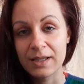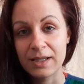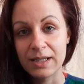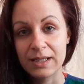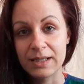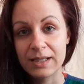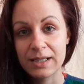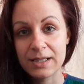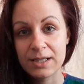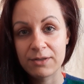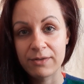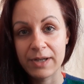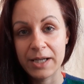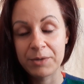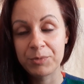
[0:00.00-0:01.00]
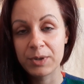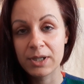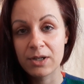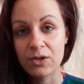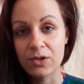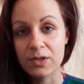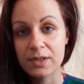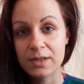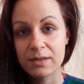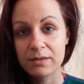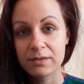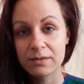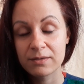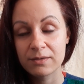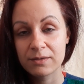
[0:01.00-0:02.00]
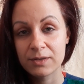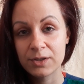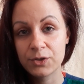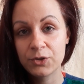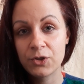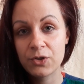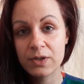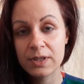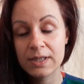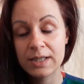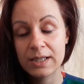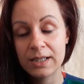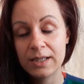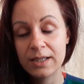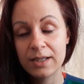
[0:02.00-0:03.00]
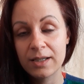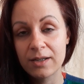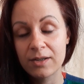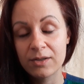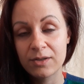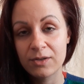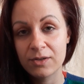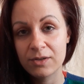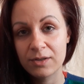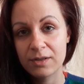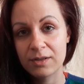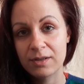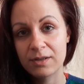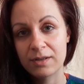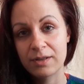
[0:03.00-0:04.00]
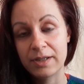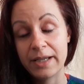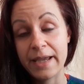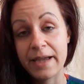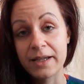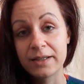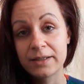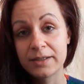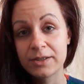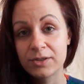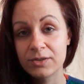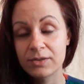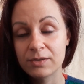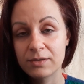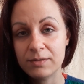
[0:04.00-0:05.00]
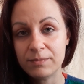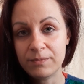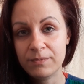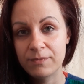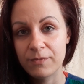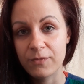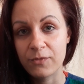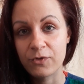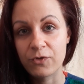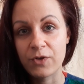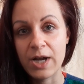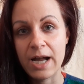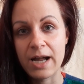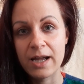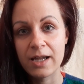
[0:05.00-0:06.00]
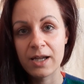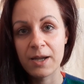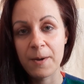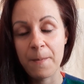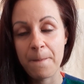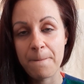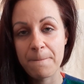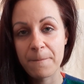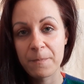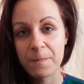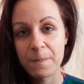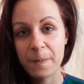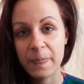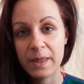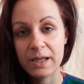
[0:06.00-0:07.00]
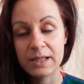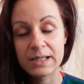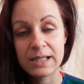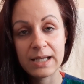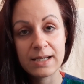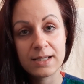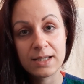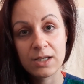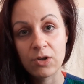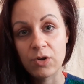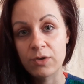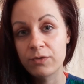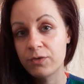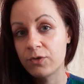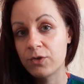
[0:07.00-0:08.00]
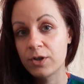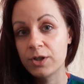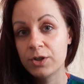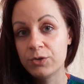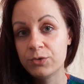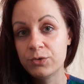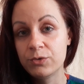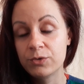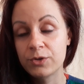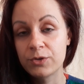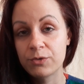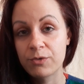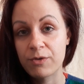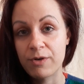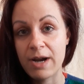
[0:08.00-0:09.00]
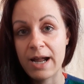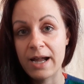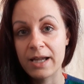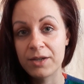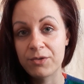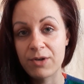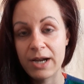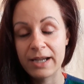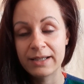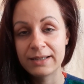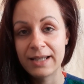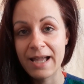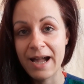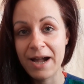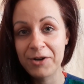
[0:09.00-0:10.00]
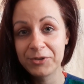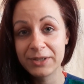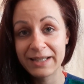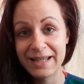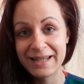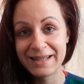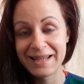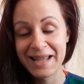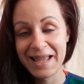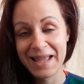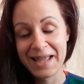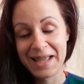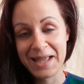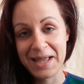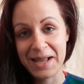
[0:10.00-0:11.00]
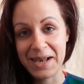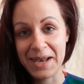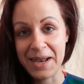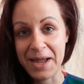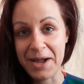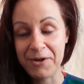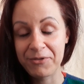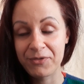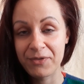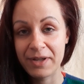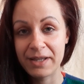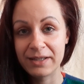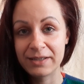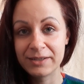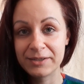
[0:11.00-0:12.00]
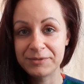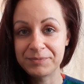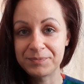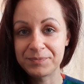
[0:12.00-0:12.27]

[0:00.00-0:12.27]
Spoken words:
in this way, because you don't see yet why it's easier for you to cry right now than laugh, and